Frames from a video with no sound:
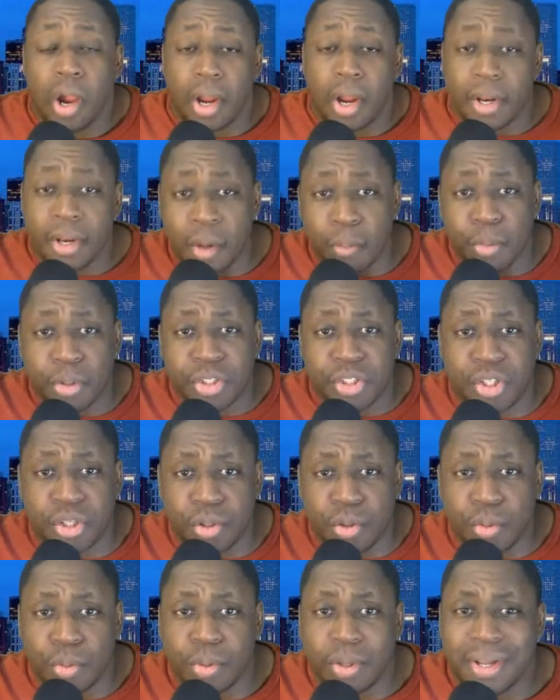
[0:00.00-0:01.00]
Number
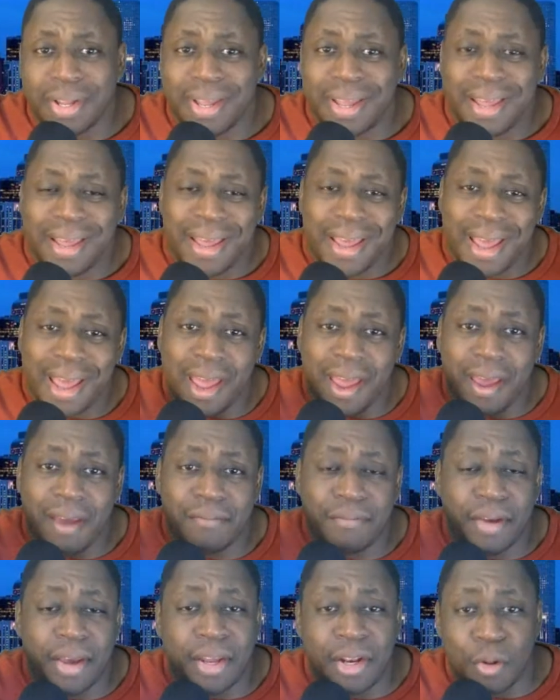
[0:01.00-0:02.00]
two,
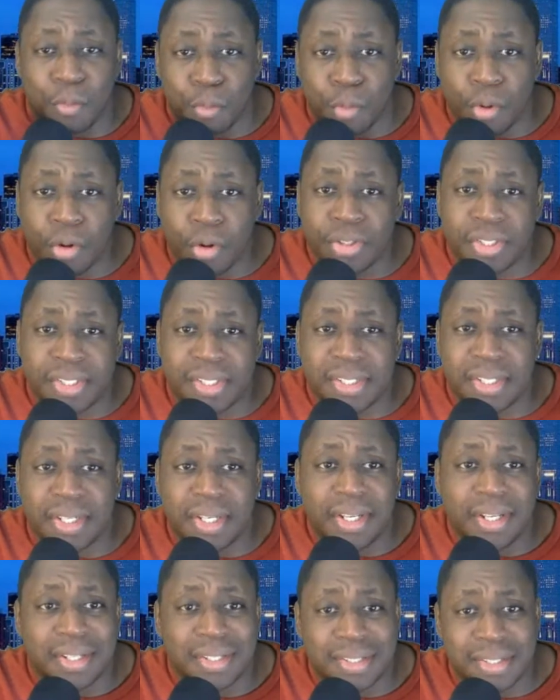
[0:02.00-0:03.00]
have an
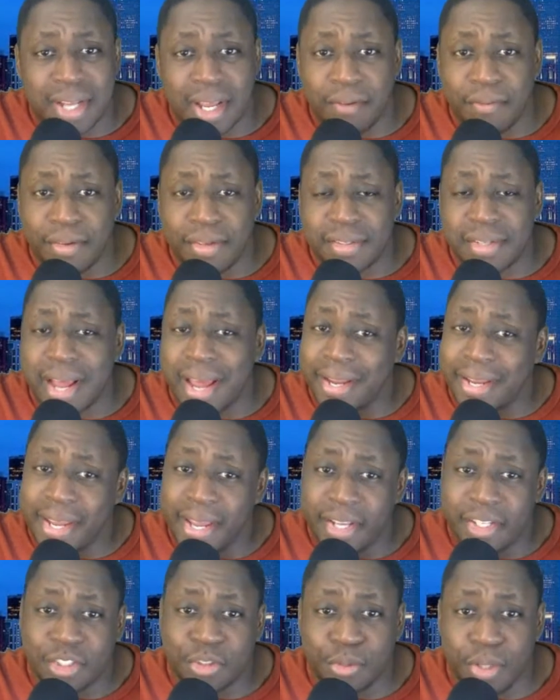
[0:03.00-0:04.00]
emergency savings. I
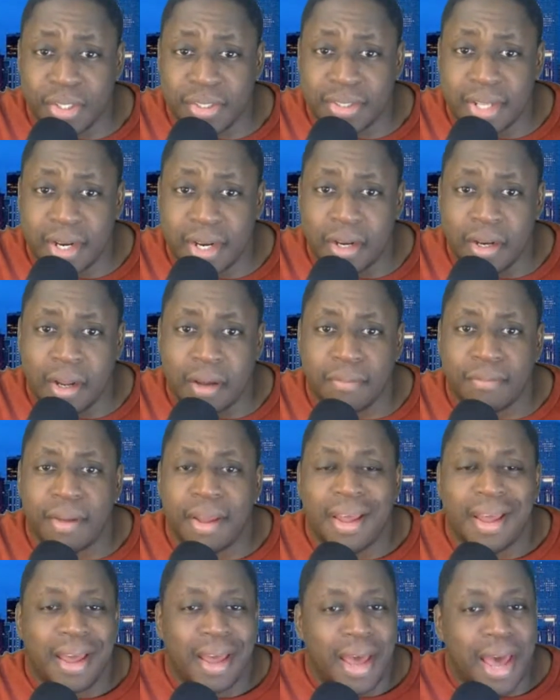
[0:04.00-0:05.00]
can't stress that enough.
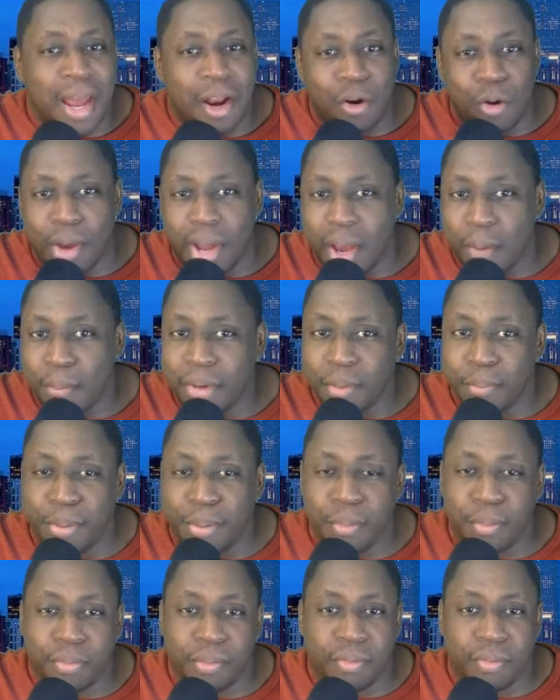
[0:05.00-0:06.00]
I don't know how many
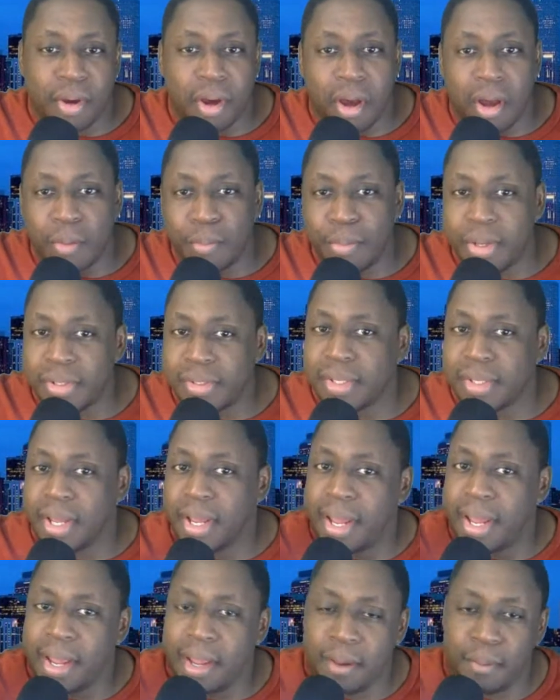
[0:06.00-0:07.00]
people call me and say,
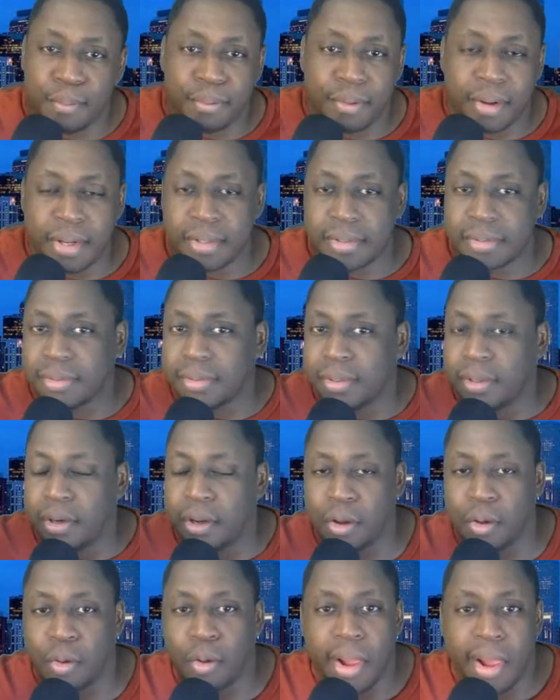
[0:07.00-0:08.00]
Hey, Prince, you
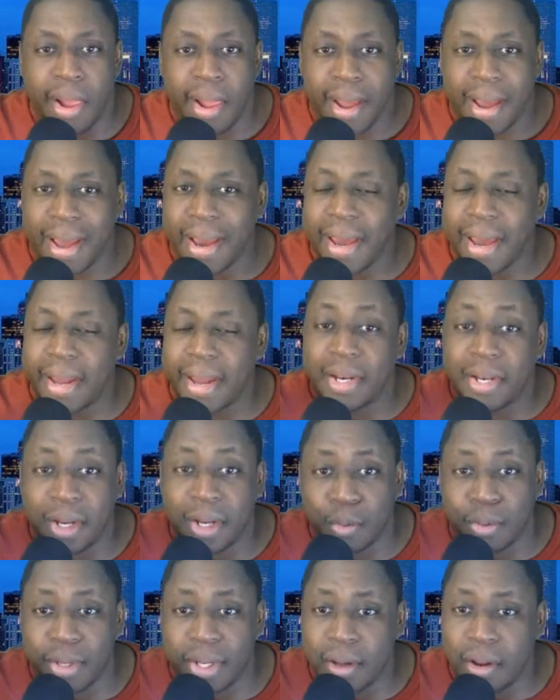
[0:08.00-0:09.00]
know, I got to
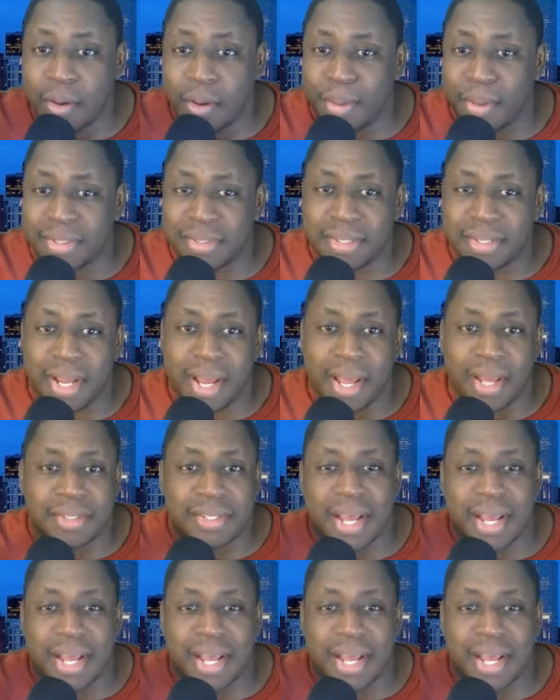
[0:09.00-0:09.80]
liquidate all of my stocks.